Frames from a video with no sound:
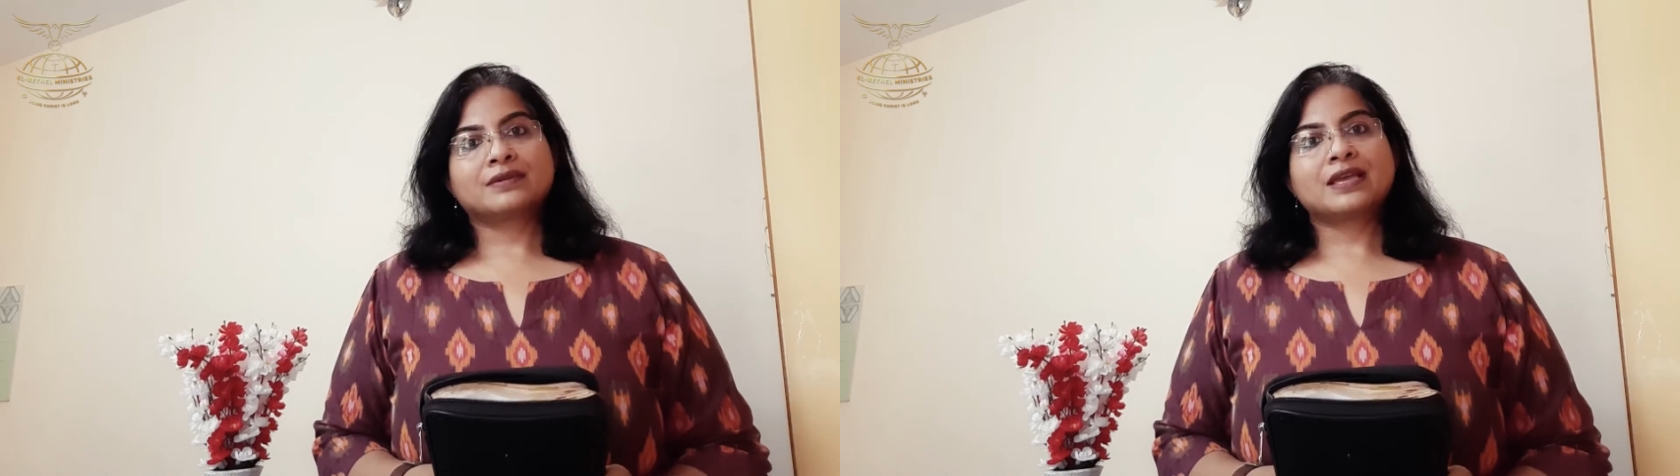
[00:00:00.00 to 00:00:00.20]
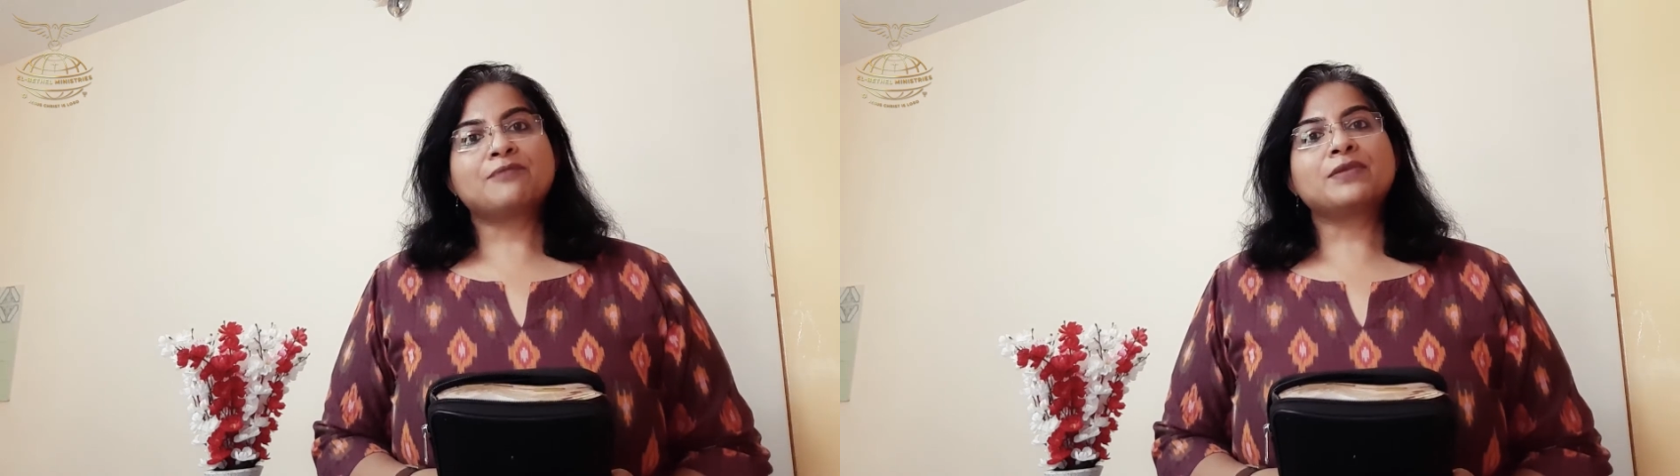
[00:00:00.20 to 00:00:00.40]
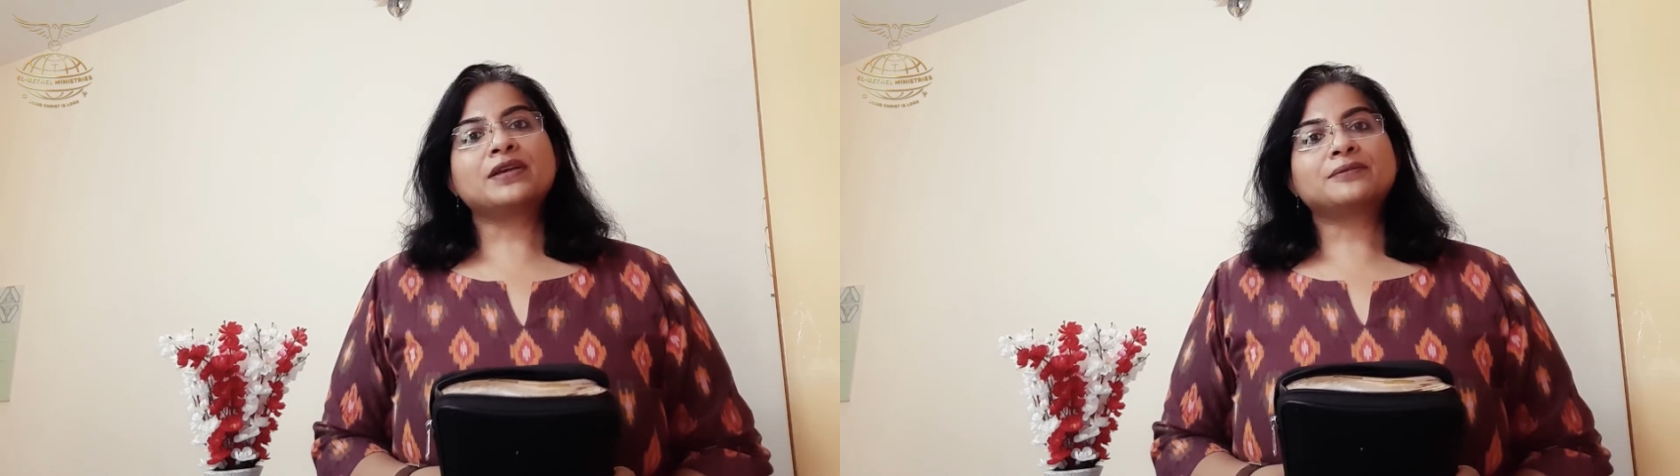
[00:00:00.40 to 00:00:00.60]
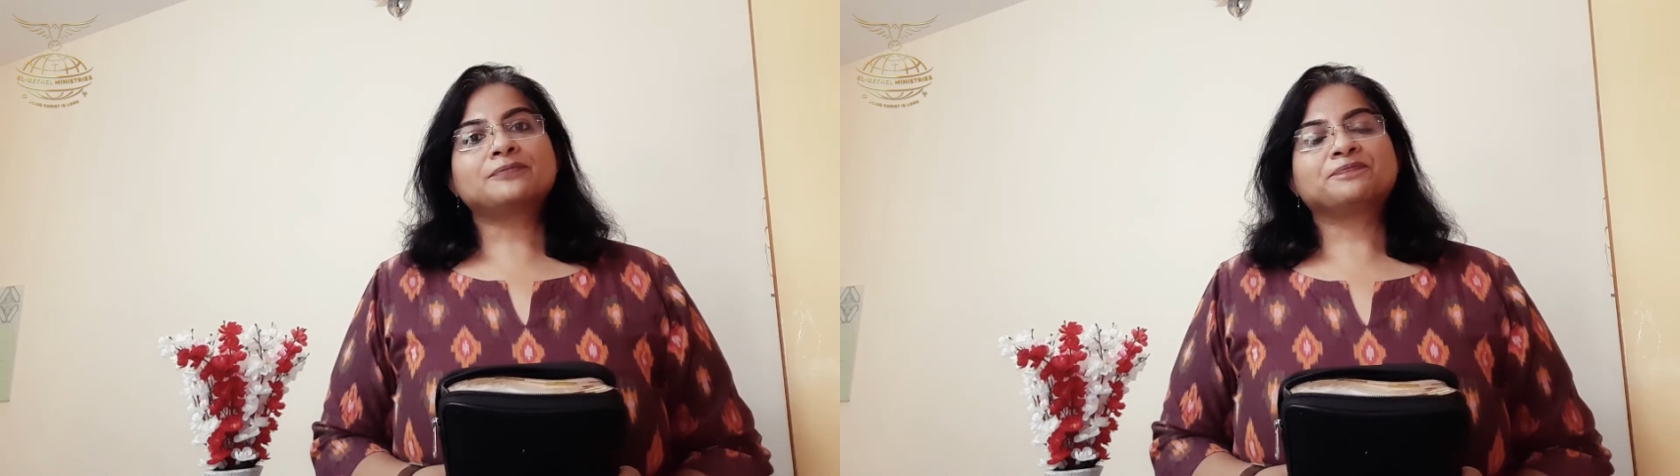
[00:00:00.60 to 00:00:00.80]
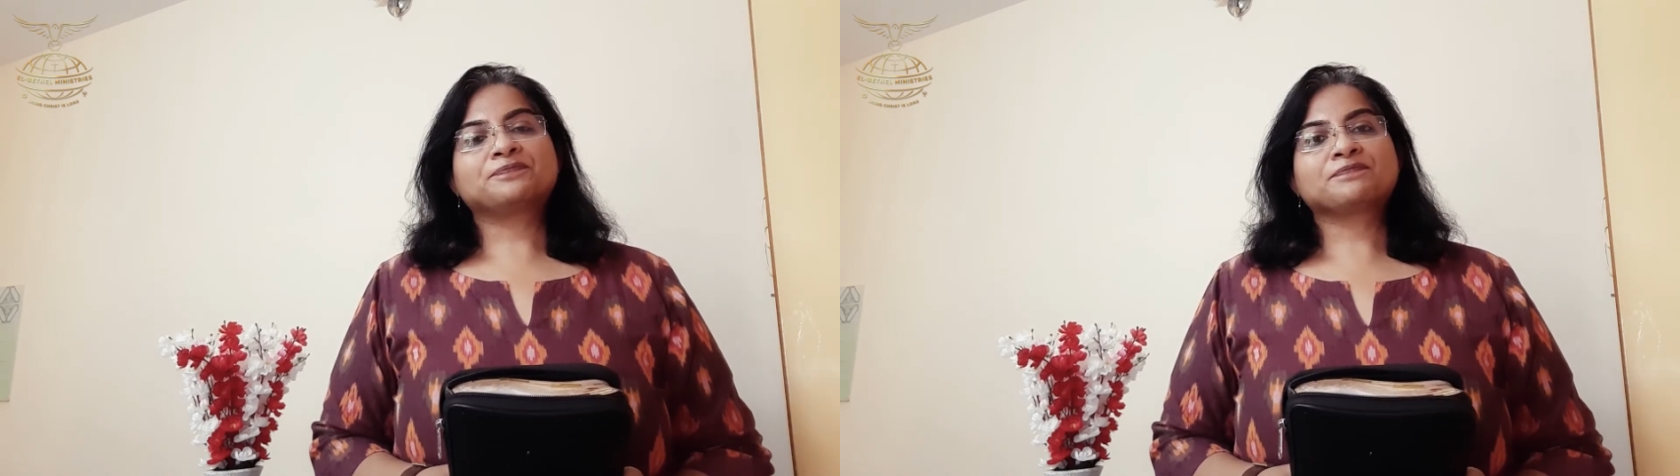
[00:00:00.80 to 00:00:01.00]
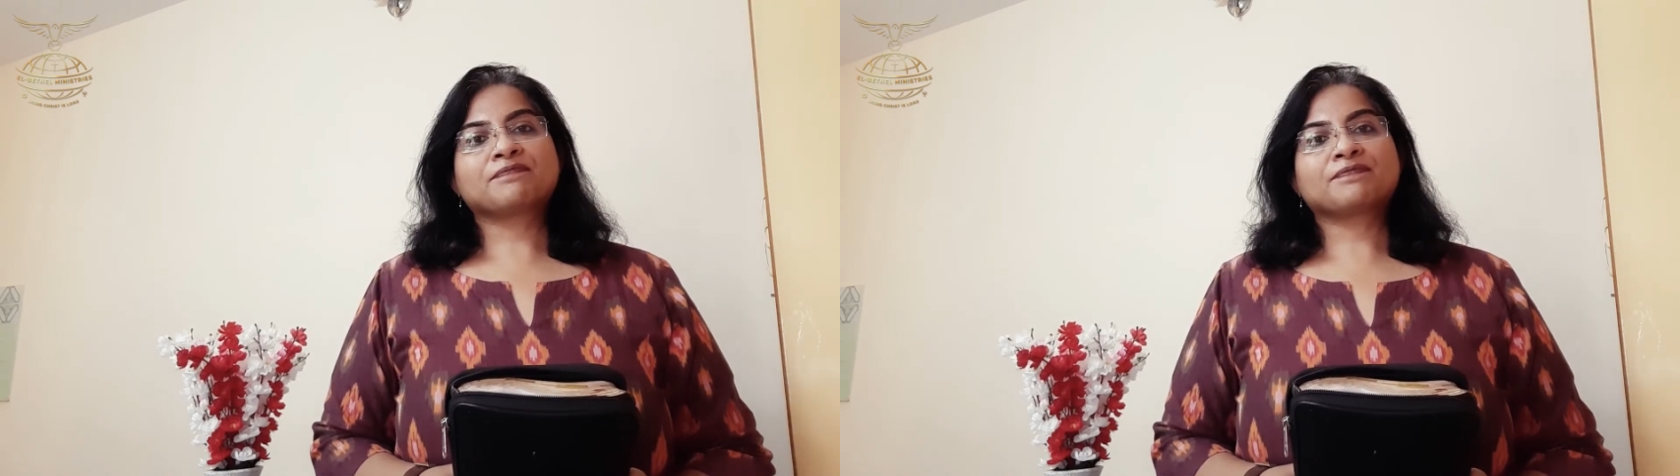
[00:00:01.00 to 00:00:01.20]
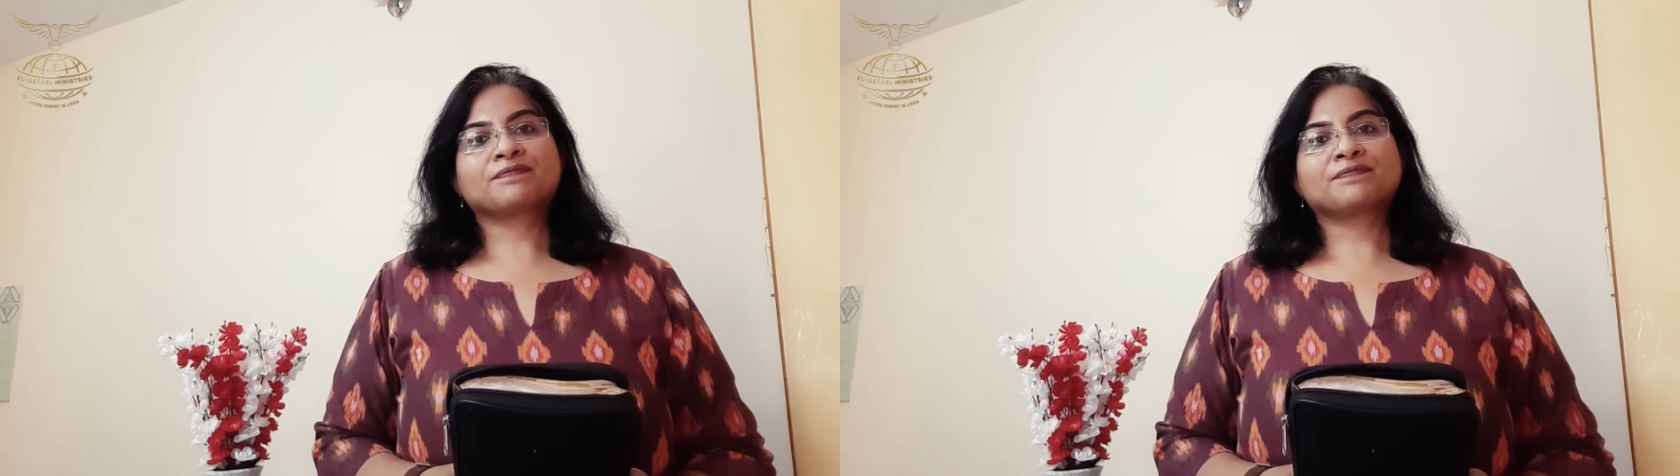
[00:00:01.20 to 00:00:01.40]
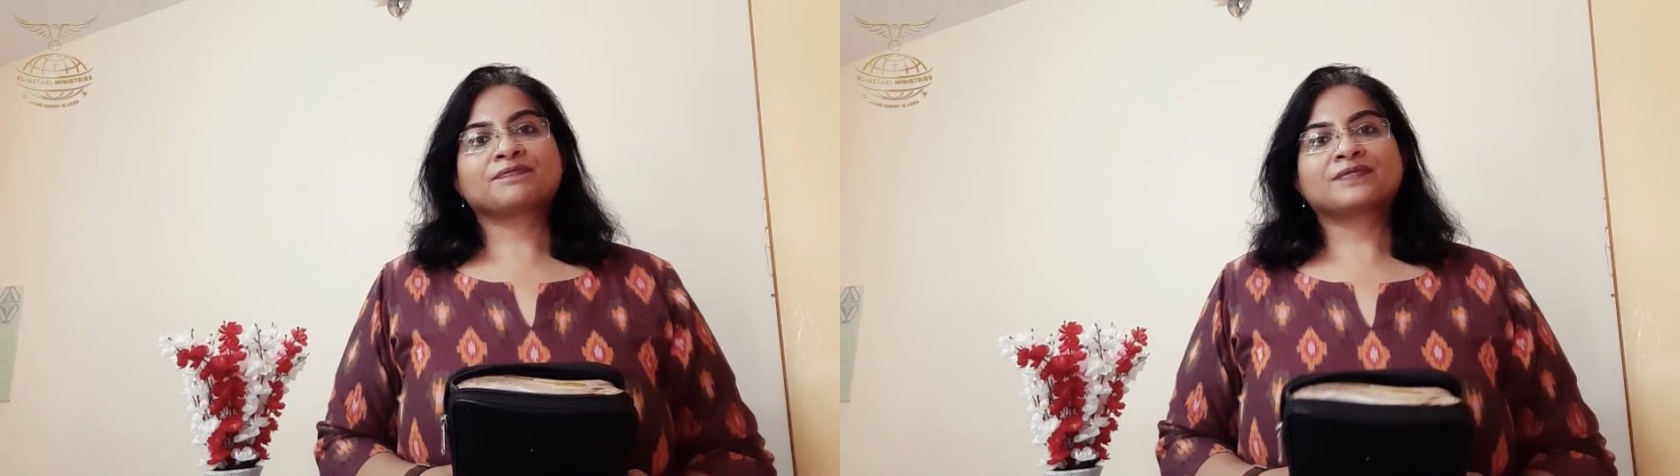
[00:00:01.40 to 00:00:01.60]
Amen?
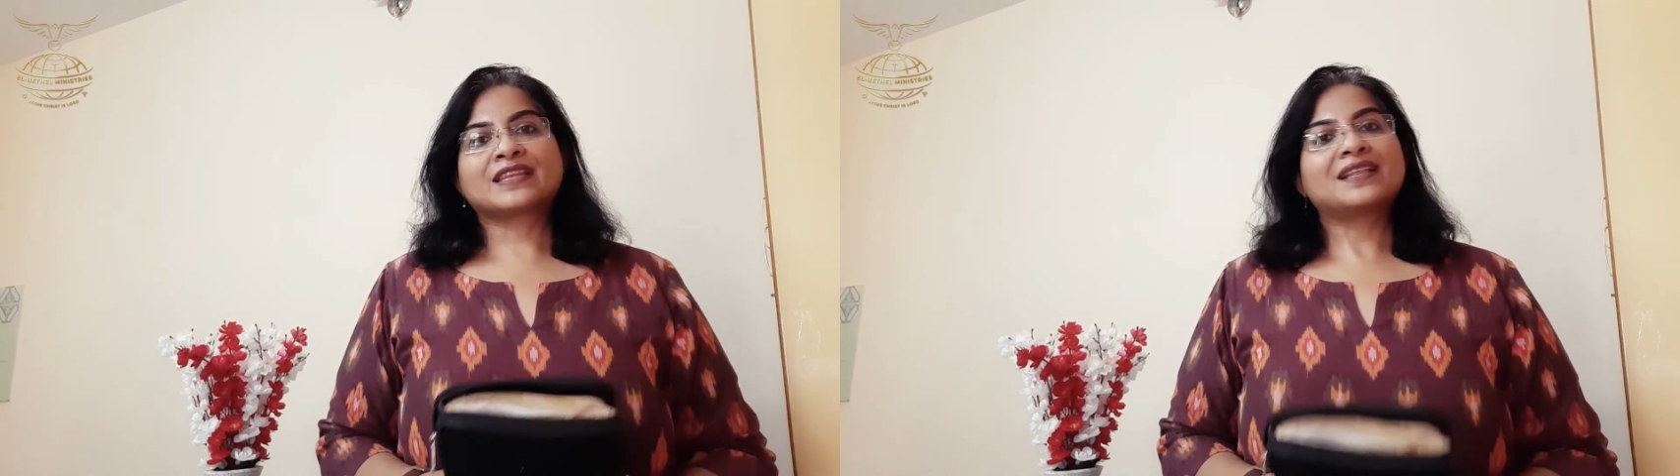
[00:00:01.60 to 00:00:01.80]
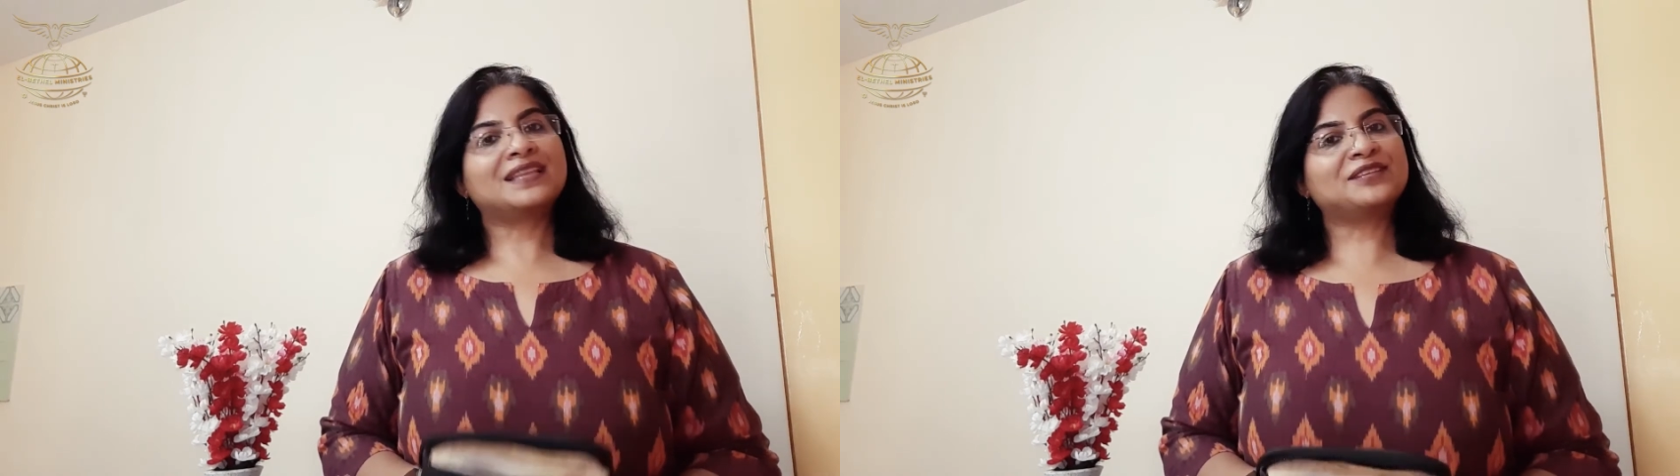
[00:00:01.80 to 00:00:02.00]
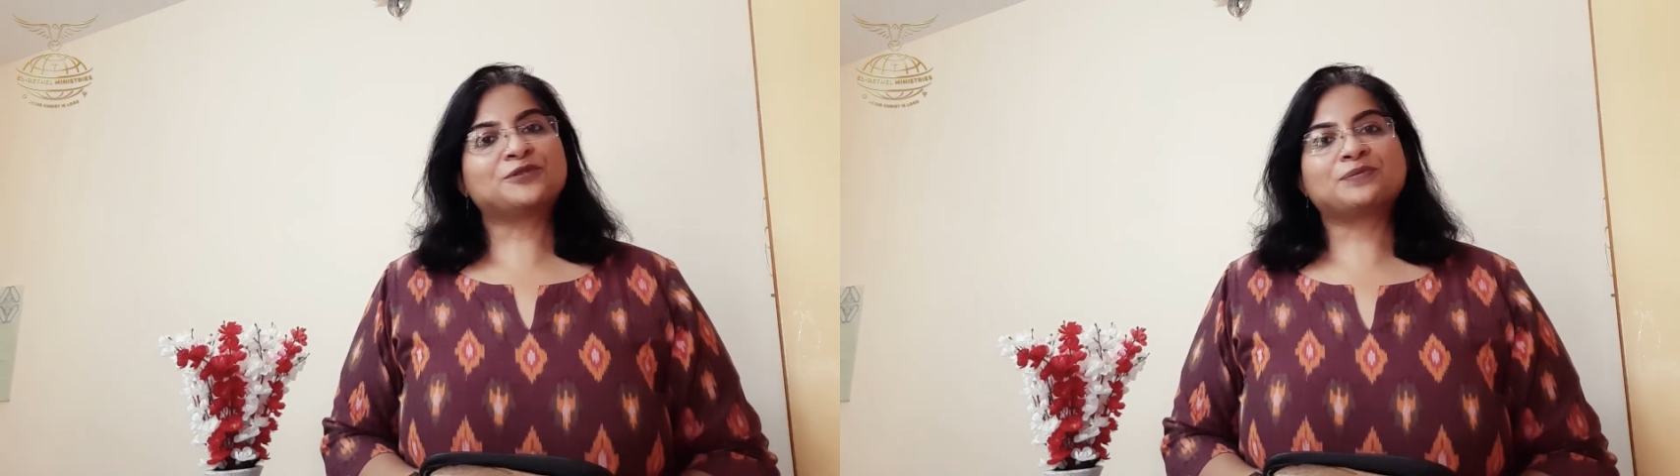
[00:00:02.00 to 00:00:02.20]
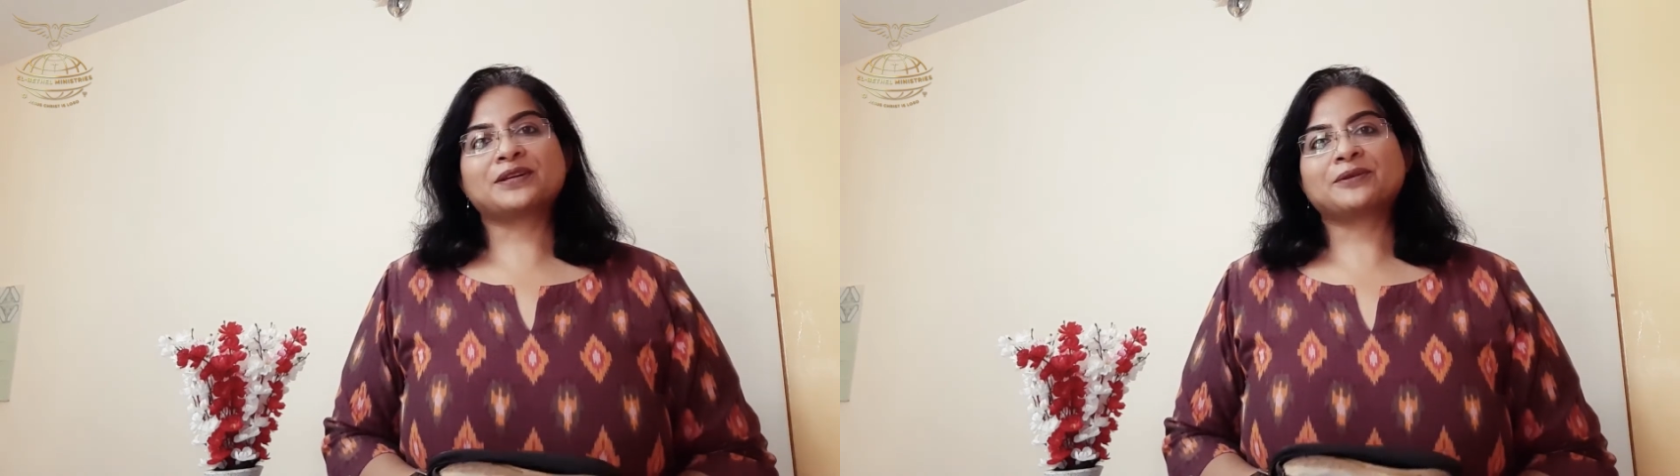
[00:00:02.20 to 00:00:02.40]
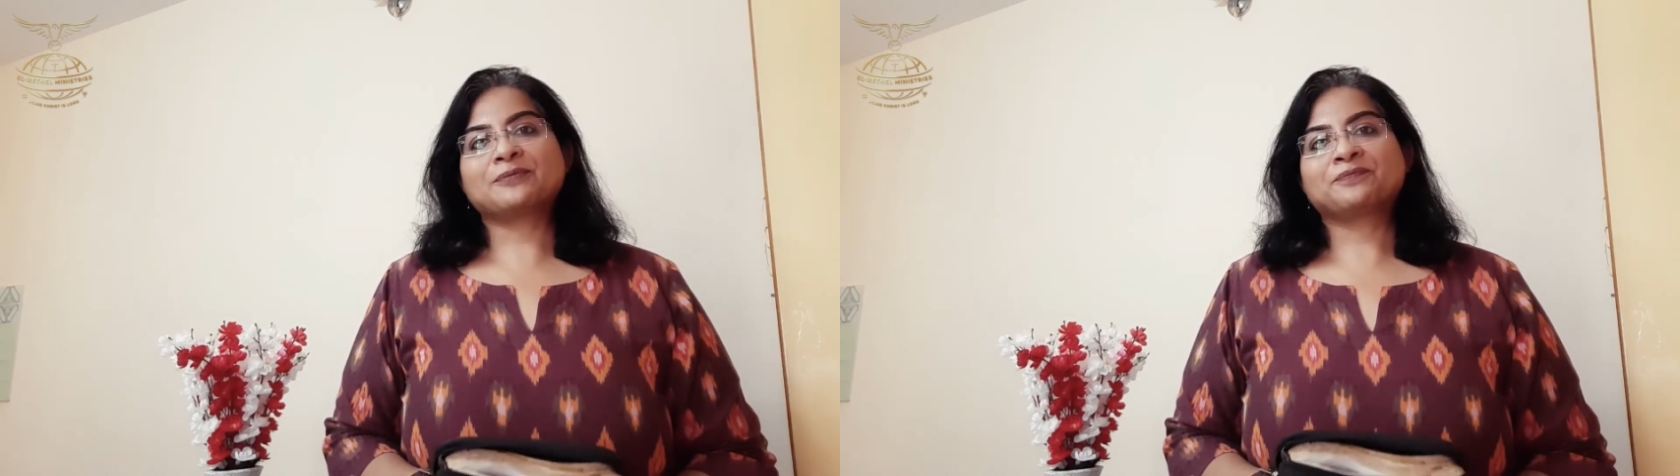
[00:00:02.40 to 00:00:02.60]
Let's pray.